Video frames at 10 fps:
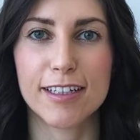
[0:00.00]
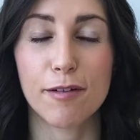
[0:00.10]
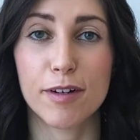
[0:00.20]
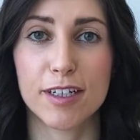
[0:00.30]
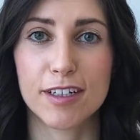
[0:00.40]

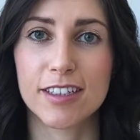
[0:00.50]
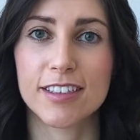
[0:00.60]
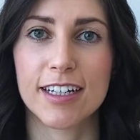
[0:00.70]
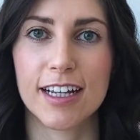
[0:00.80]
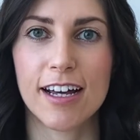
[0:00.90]
that we're gonna
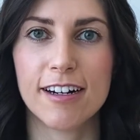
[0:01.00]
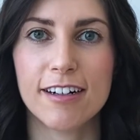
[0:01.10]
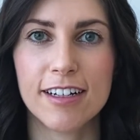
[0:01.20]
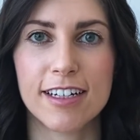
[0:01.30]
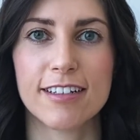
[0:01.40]

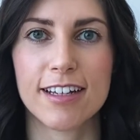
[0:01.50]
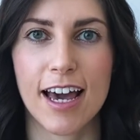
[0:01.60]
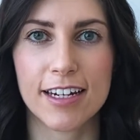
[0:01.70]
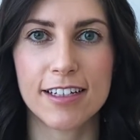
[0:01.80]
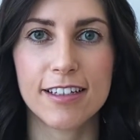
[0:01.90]
declutter is
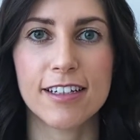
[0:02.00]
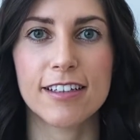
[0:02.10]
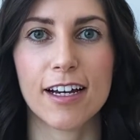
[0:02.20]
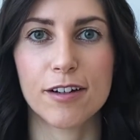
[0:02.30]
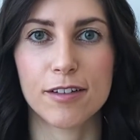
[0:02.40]
anything
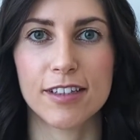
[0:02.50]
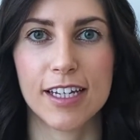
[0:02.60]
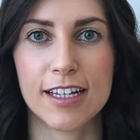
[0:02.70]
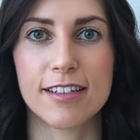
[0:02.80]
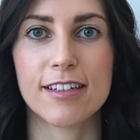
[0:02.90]
that
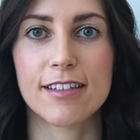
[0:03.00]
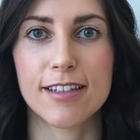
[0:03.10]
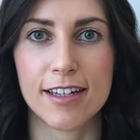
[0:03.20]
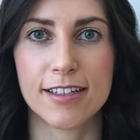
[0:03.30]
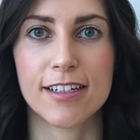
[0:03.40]
contains
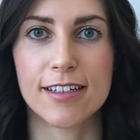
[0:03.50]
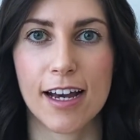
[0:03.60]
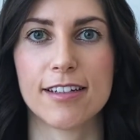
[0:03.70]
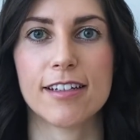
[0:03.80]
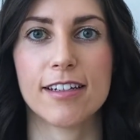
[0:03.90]

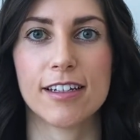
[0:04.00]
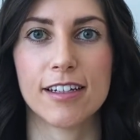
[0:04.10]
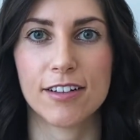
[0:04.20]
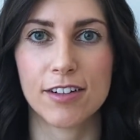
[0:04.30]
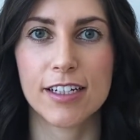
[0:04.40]
sensitizing
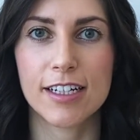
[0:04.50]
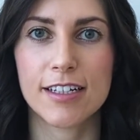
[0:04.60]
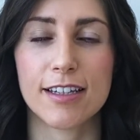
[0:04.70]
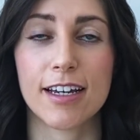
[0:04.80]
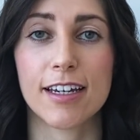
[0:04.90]

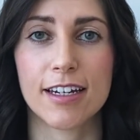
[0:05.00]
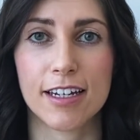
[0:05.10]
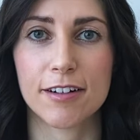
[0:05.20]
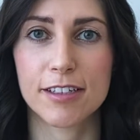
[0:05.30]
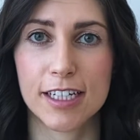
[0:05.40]
ingredients that can
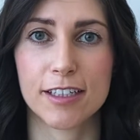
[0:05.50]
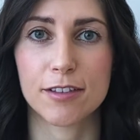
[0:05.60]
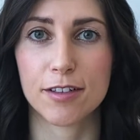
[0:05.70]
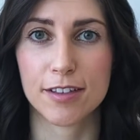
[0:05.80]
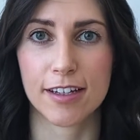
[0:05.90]
irritate
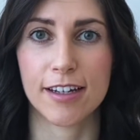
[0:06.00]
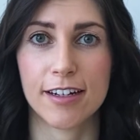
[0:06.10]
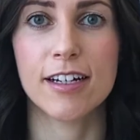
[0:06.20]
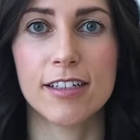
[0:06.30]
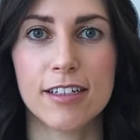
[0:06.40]
your
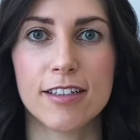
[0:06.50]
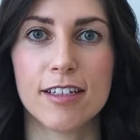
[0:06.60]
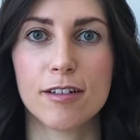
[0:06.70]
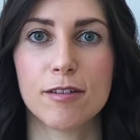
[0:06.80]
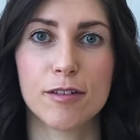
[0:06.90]
skin. This
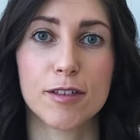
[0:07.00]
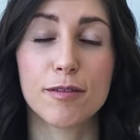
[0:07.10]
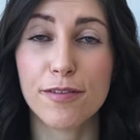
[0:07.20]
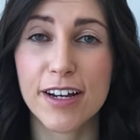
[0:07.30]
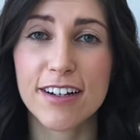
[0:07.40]
includes
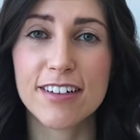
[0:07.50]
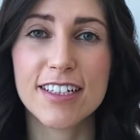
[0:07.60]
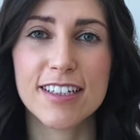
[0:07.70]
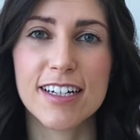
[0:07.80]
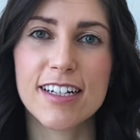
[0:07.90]

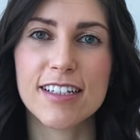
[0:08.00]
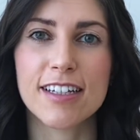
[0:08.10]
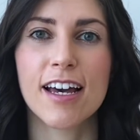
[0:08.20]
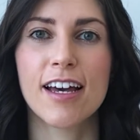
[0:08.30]
fragrances,